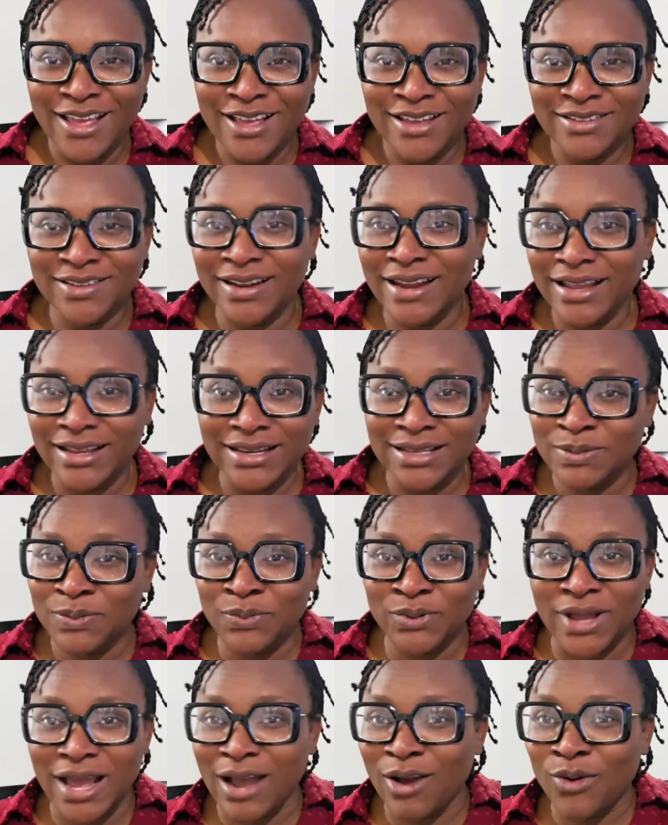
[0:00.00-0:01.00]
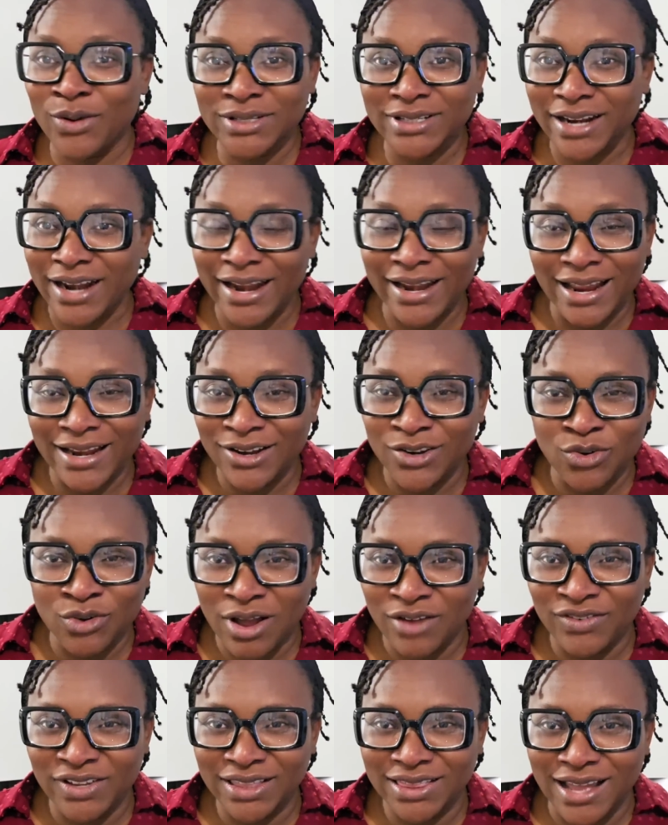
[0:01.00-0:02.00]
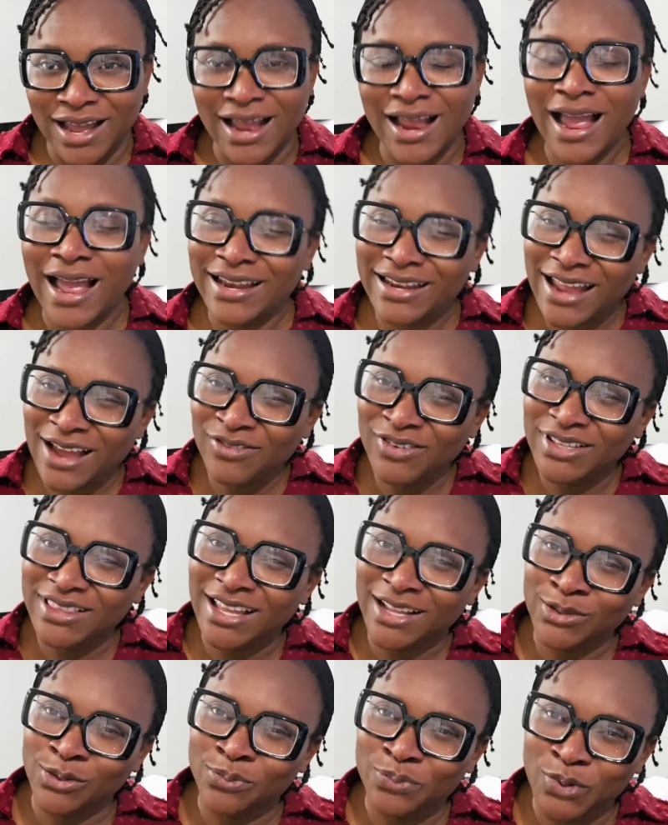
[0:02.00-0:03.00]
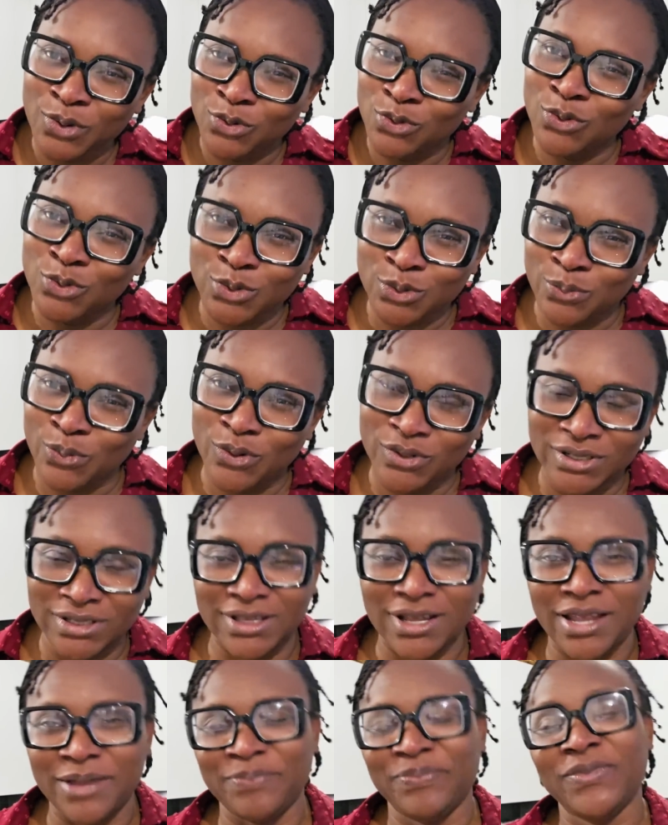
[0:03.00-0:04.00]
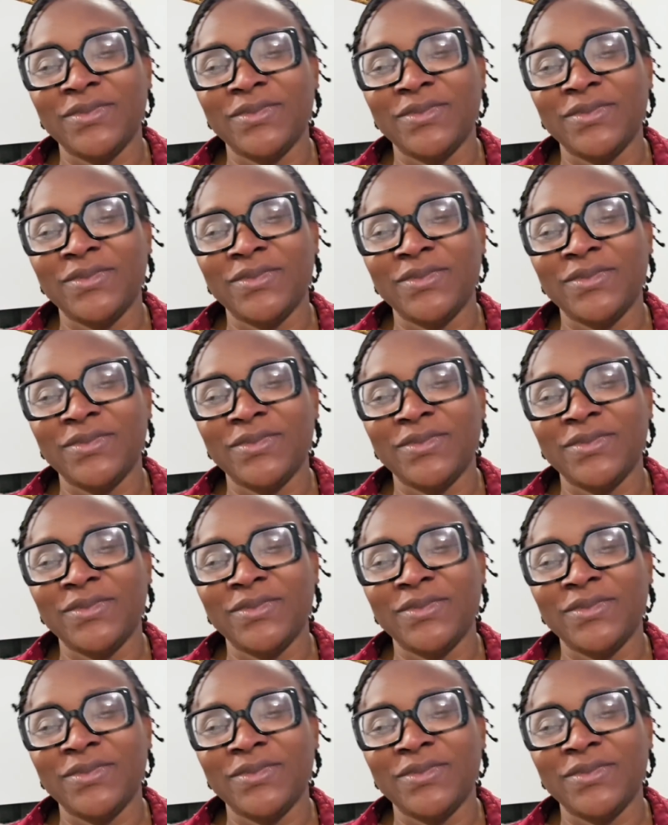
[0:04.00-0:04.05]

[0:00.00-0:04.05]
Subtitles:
So like these people that always cry that they don't have data, and they have data to be on YouTube all the time.